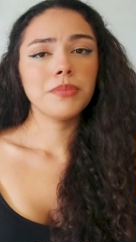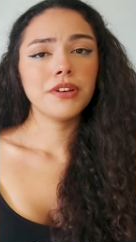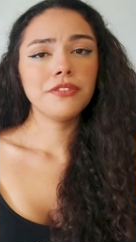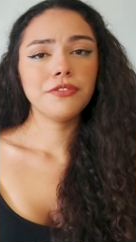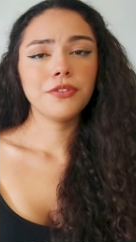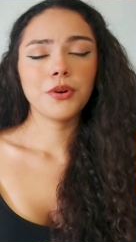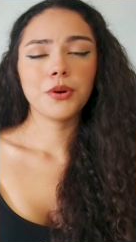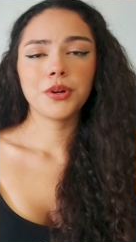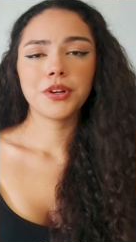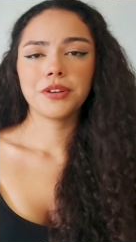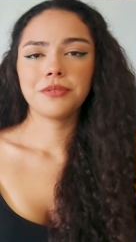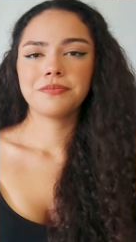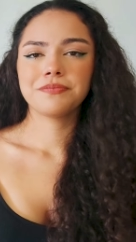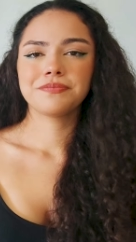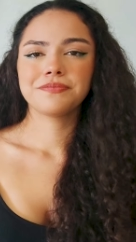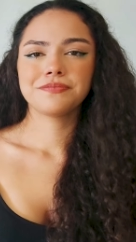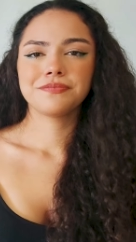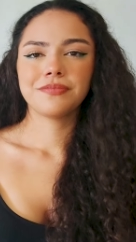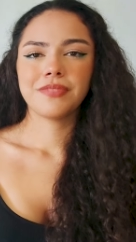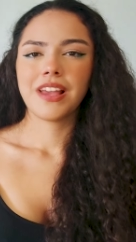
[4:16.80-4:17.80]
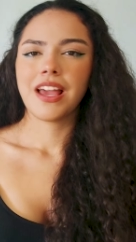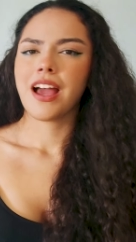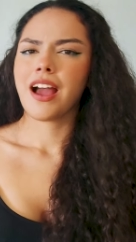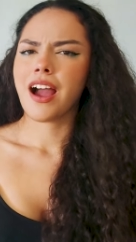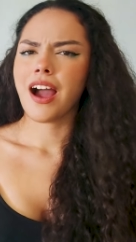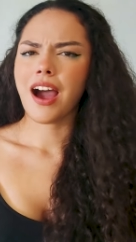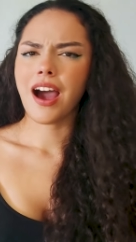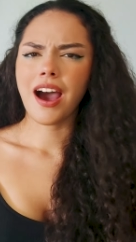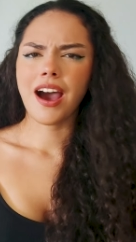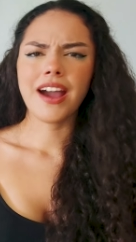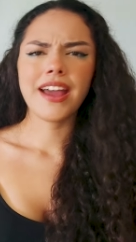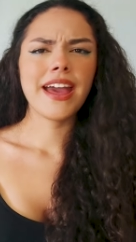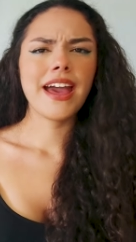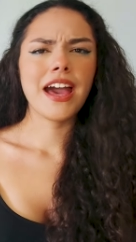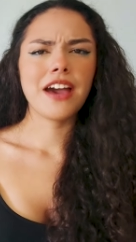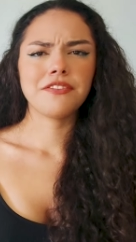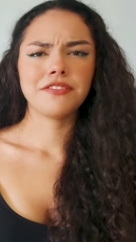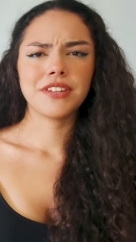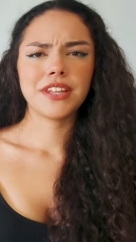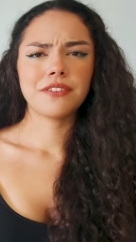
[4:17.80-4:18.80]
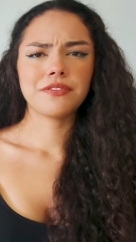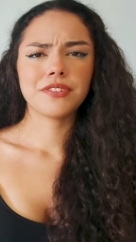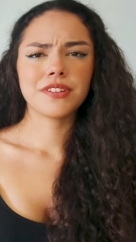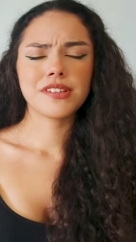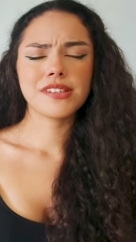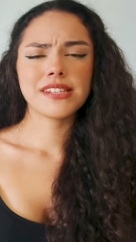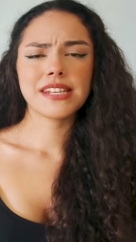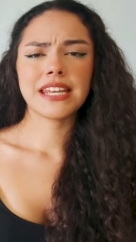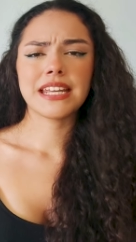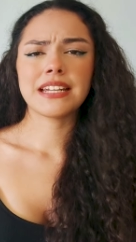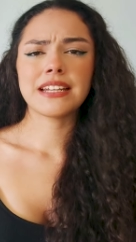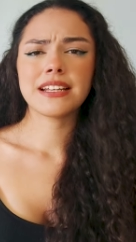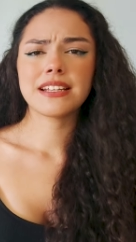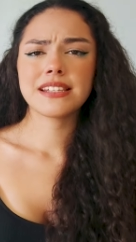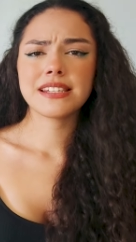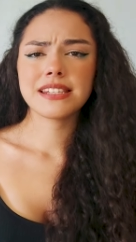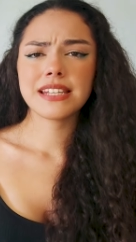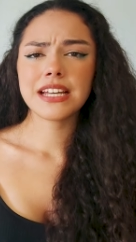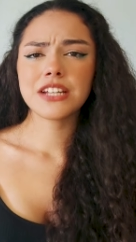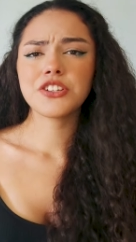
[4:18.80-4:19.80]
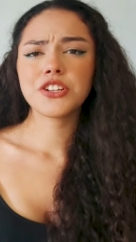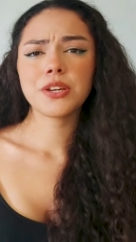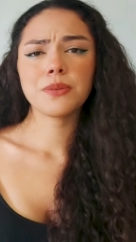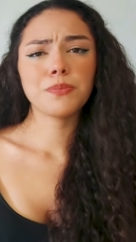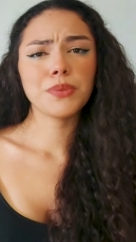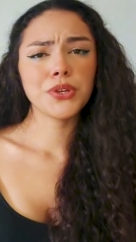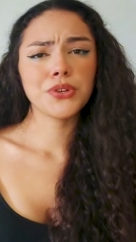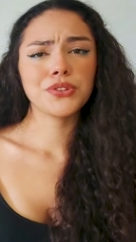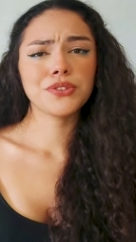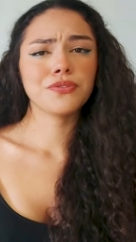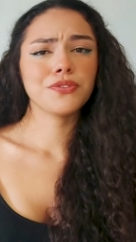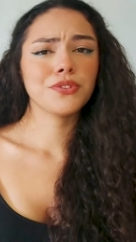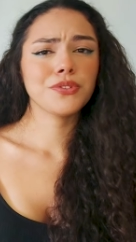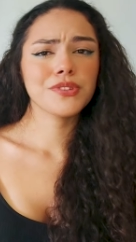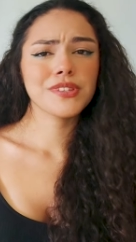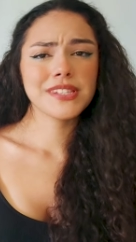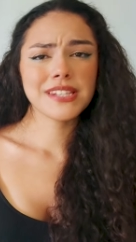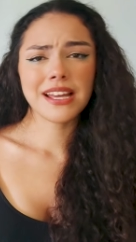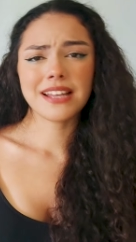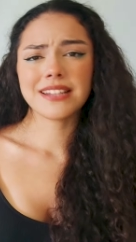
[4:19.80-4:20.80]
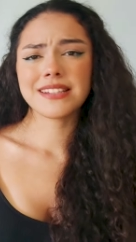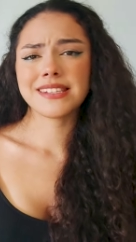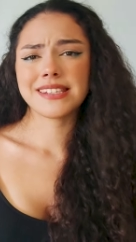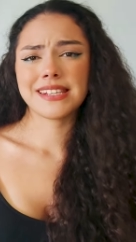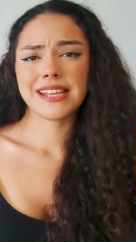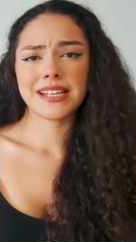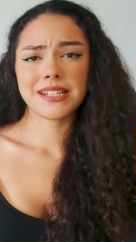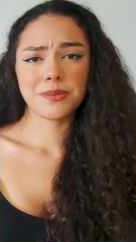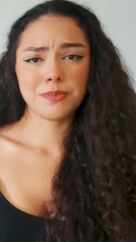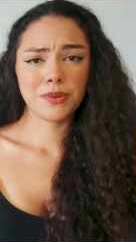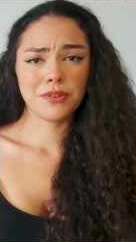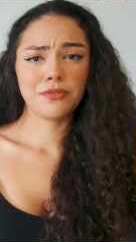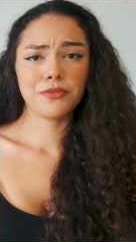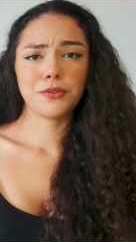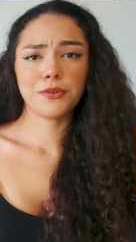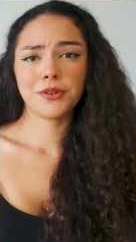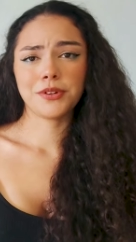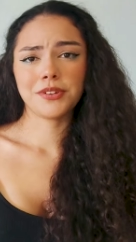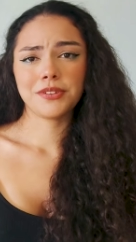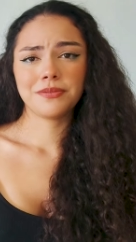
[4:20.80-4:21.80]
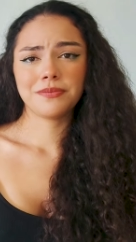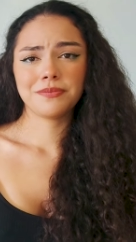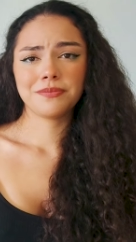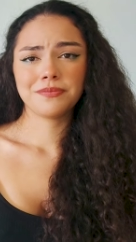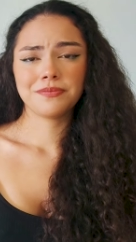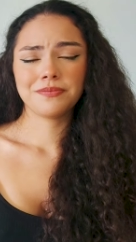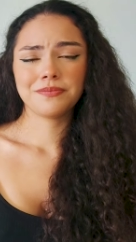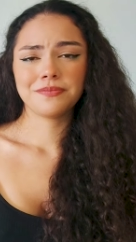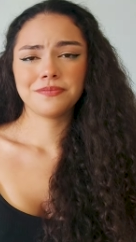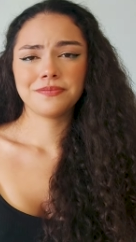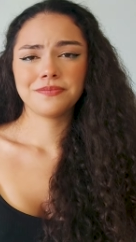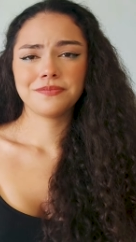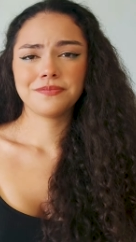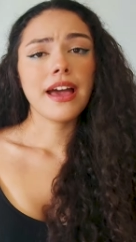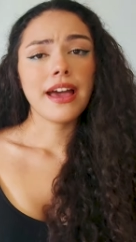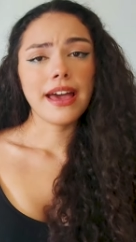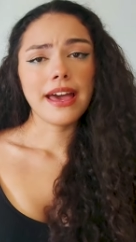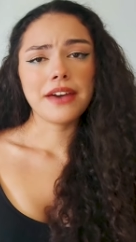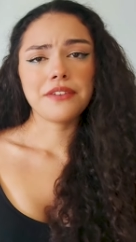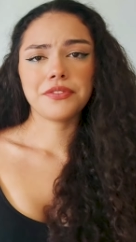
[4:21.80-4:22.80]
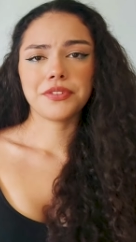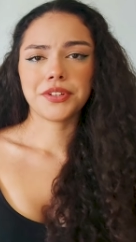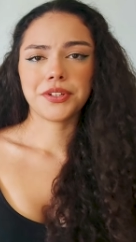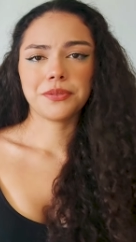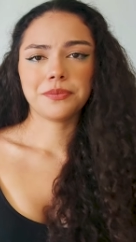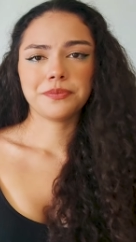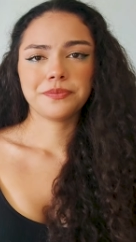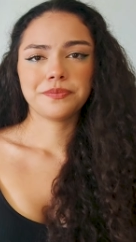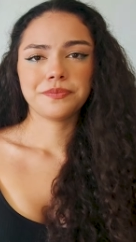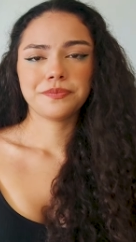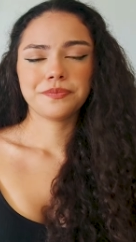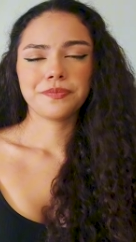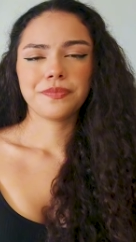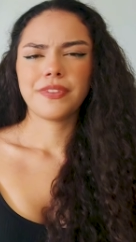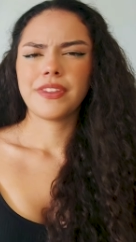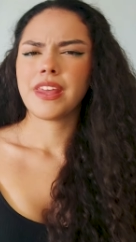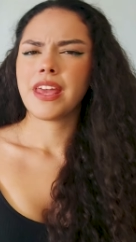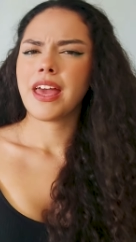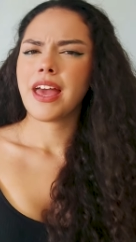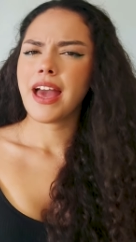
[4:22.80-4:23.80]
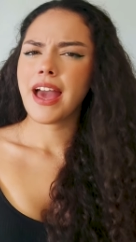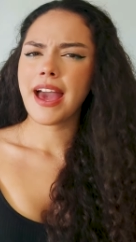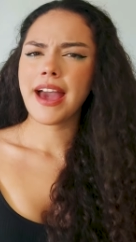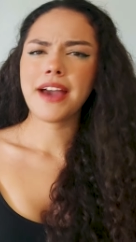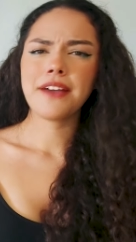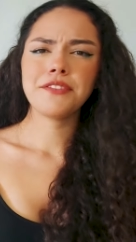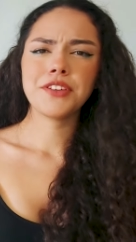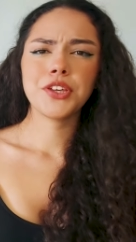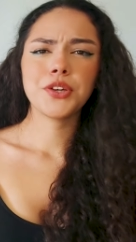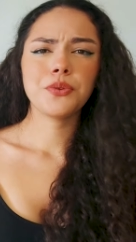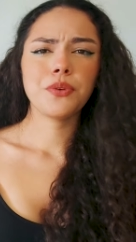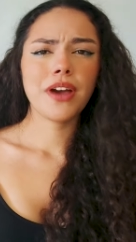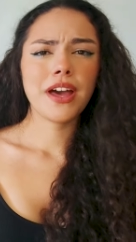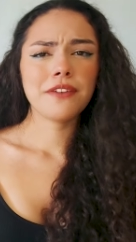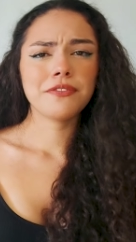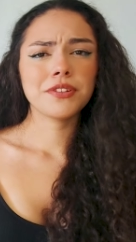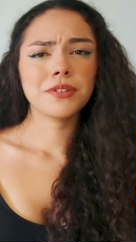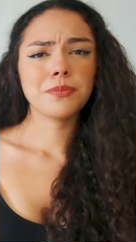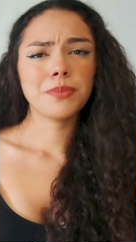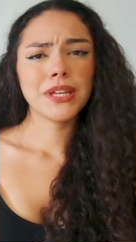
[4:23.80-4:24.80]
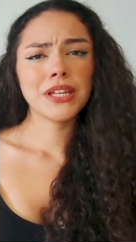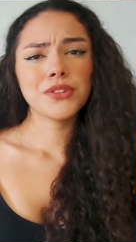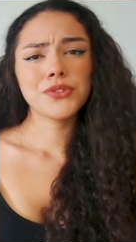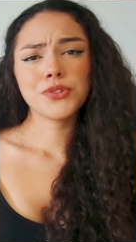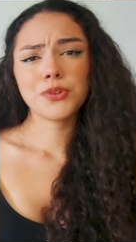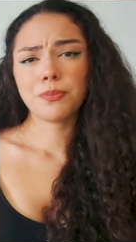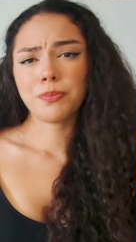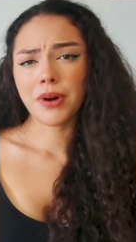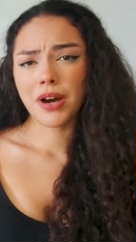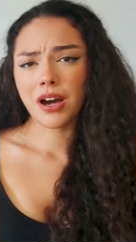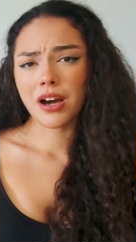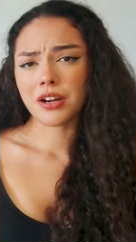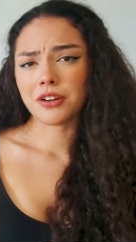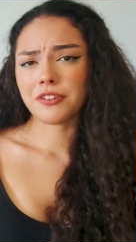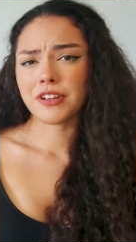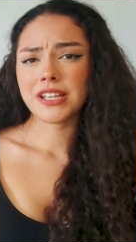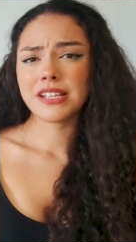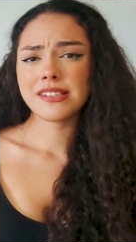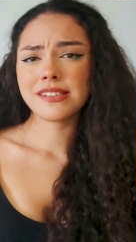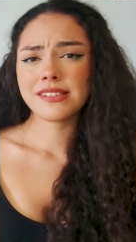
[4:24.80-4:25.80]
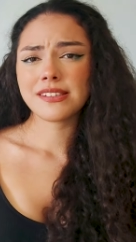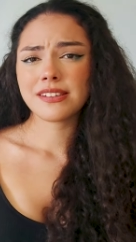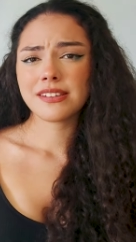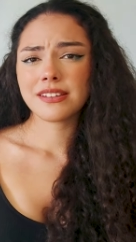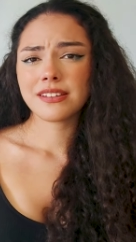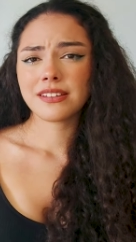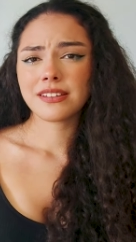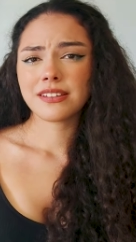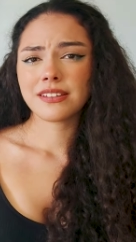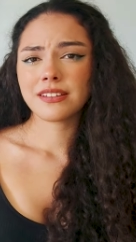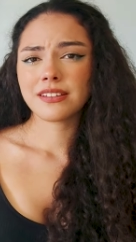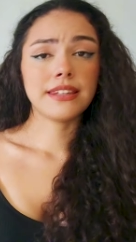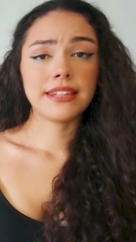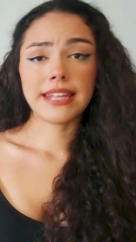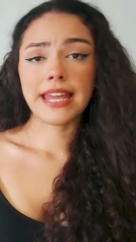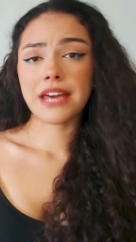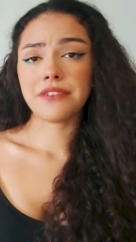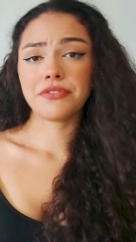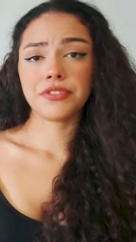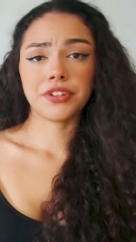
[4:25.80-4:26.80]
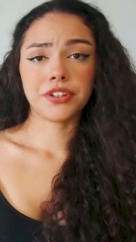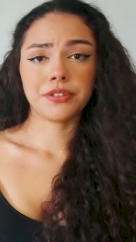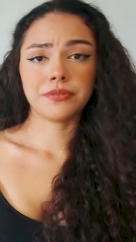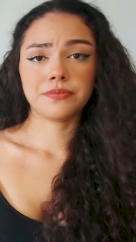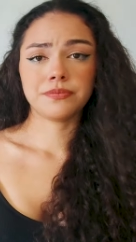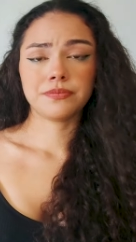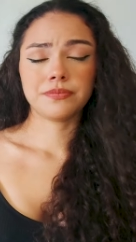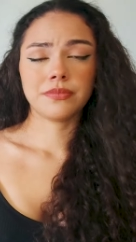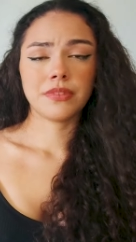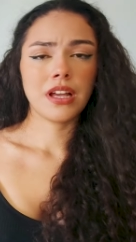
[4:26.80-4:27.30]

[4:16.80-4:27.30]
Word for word: Before. I have never seen such a beautiful sunset before. Ever. Have you ever been to Paris? Never.